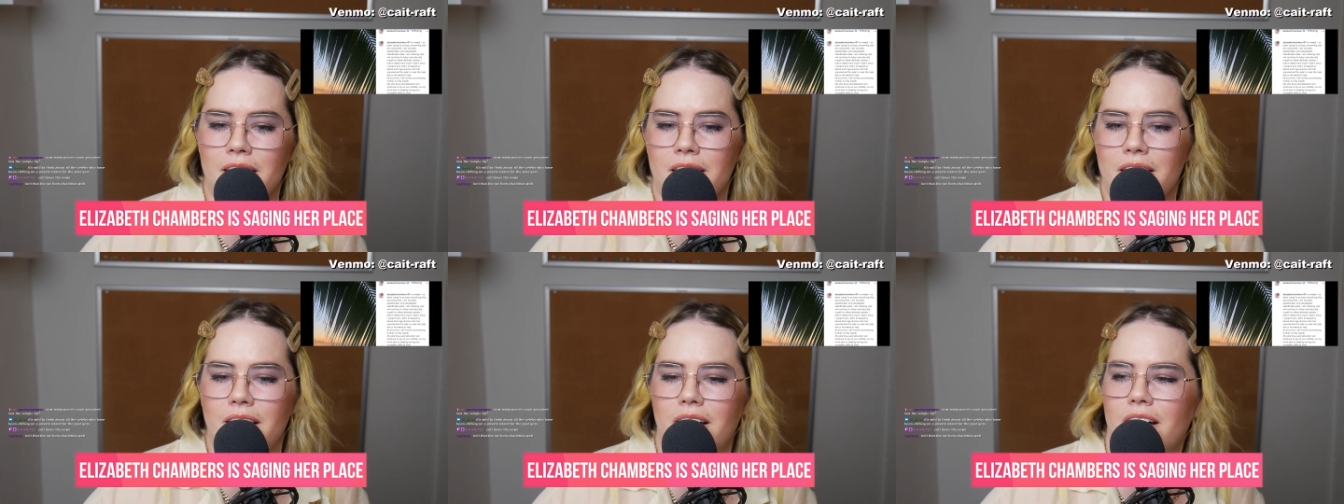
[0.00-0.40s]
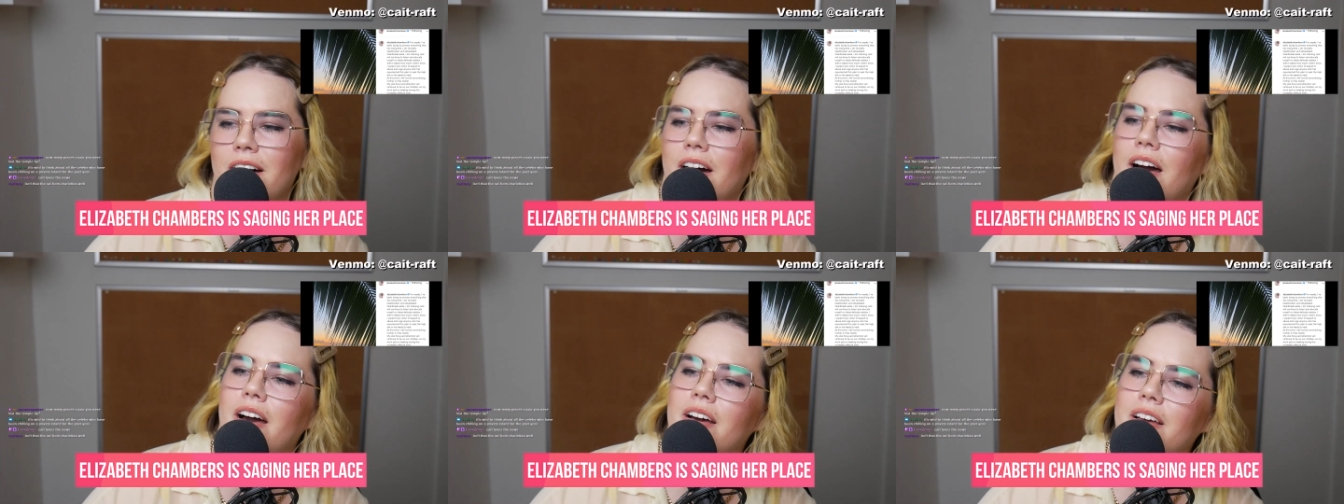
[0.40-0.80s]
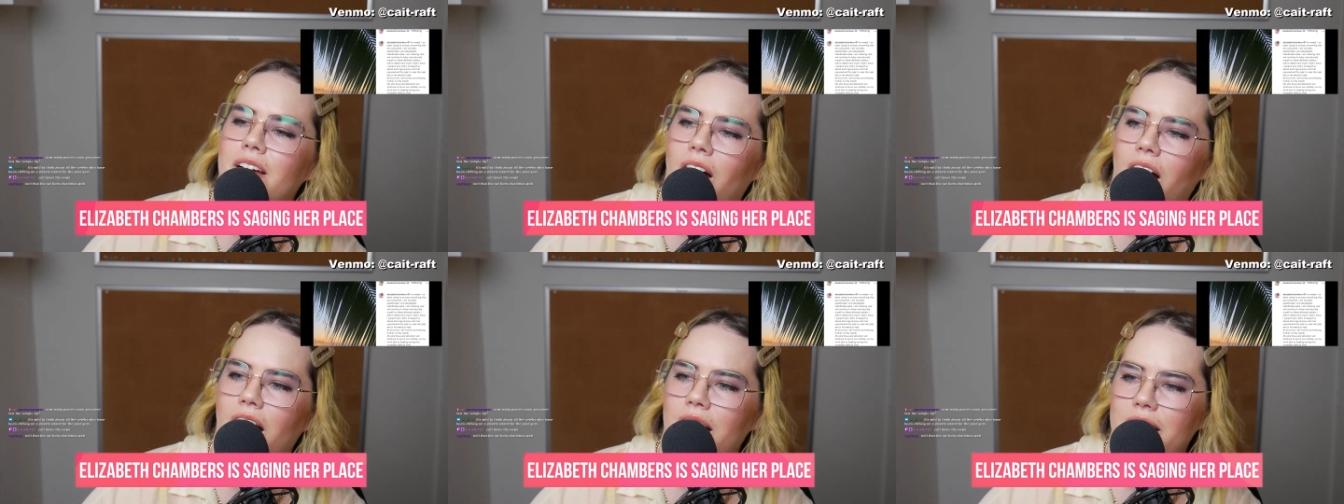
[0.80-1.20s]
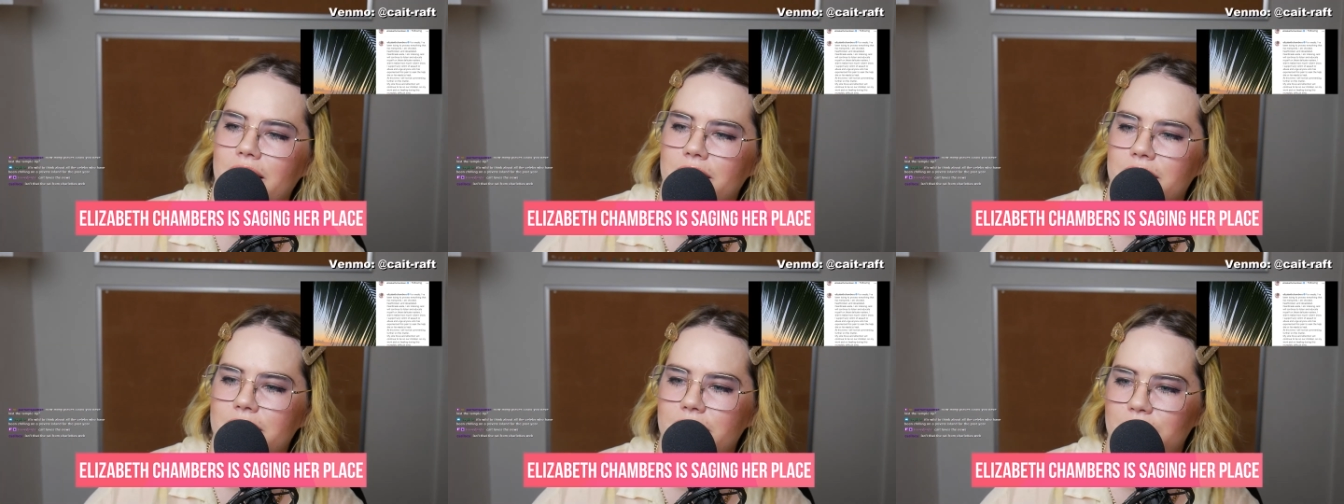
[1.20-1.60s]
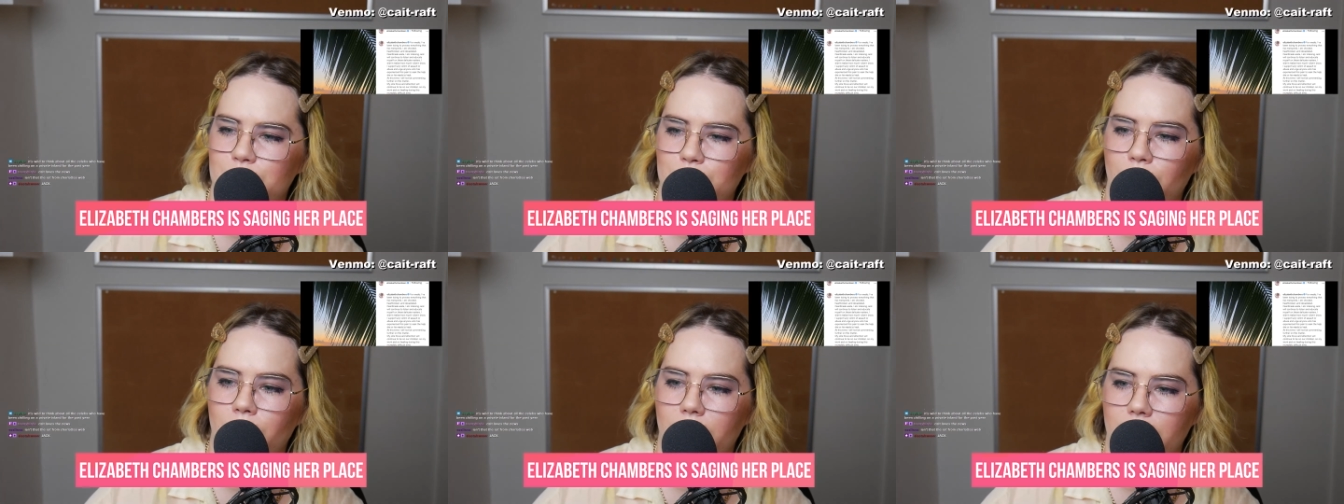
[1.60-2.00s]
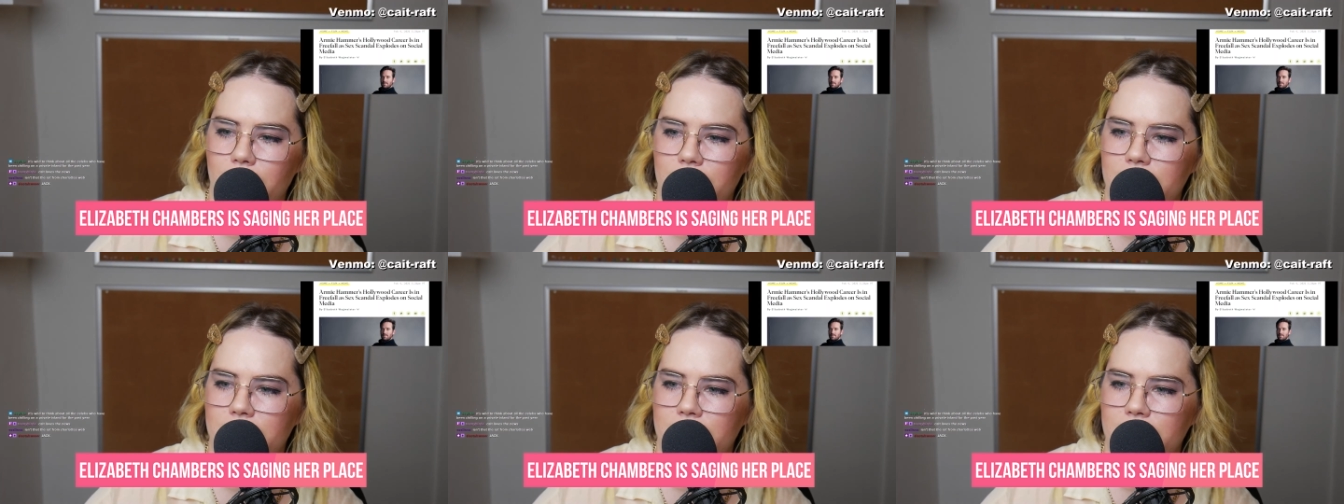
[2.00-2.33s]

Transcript: Oh, God. There's more.